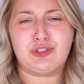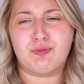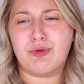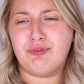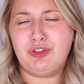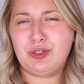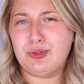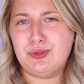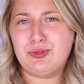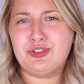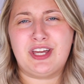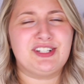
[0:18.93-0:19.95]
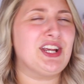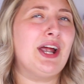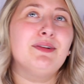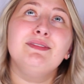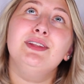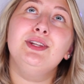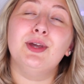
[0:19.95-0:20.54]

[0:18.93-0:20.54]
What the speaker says: review / I don't even